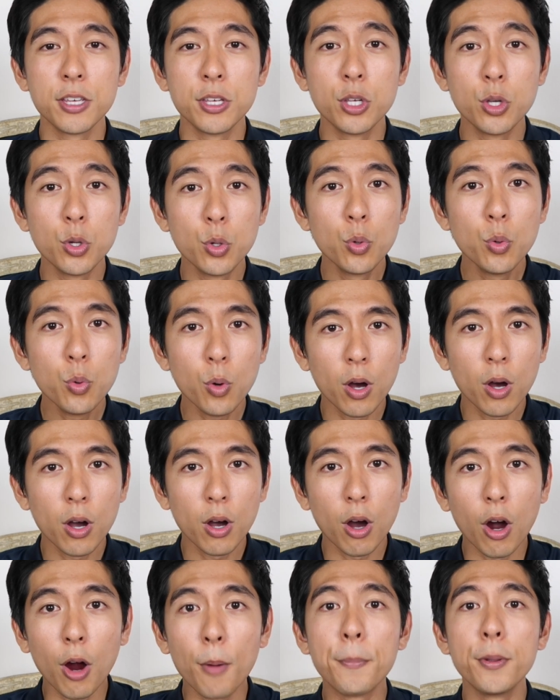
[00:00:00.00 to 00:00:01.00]
You
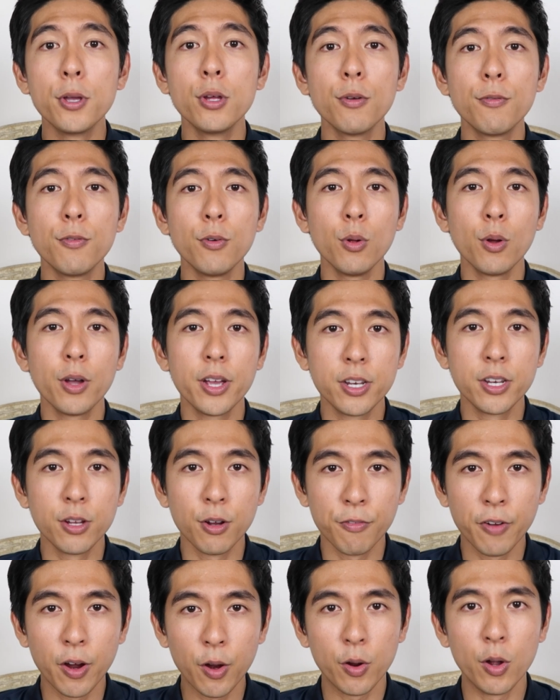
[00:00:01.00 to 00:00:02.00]
are beautiful in
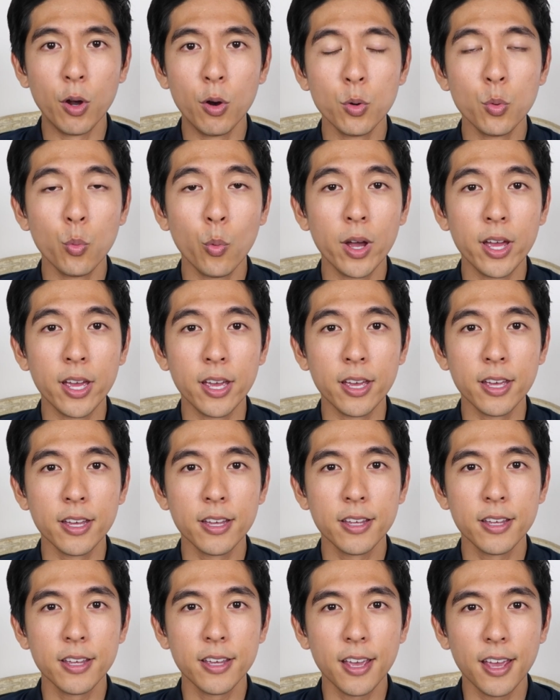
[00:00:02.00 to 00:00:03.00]
your very own way.
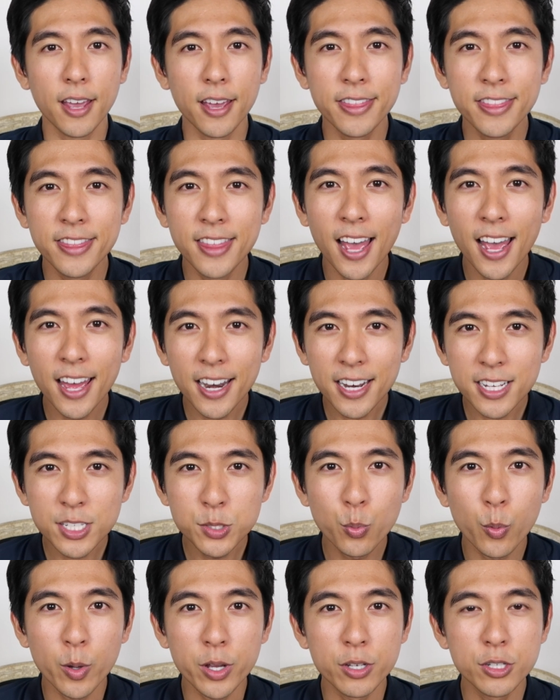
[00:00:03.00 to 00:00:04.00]
And that
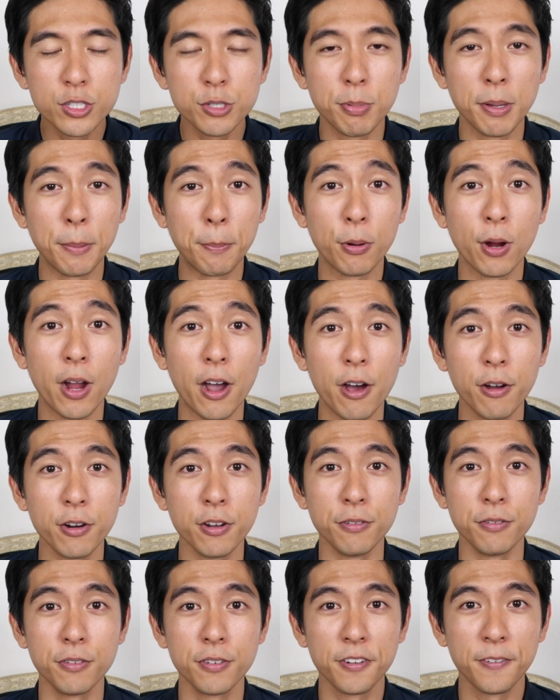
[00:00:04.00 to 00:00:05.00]
is what you should be proud
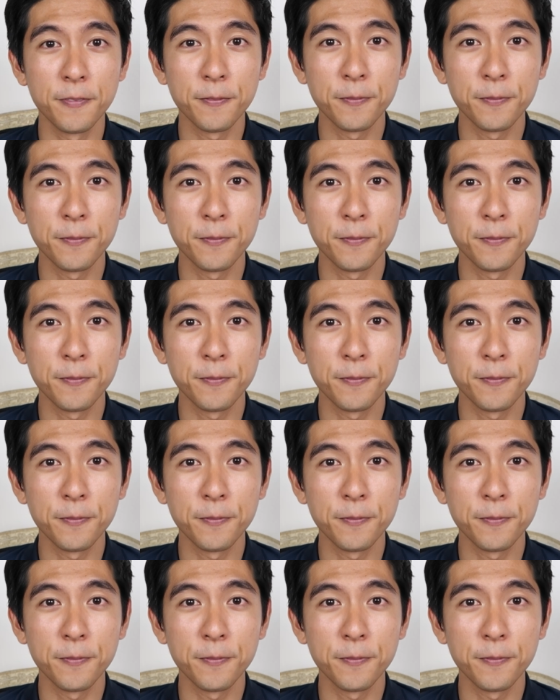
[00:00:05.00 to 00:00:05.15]
of.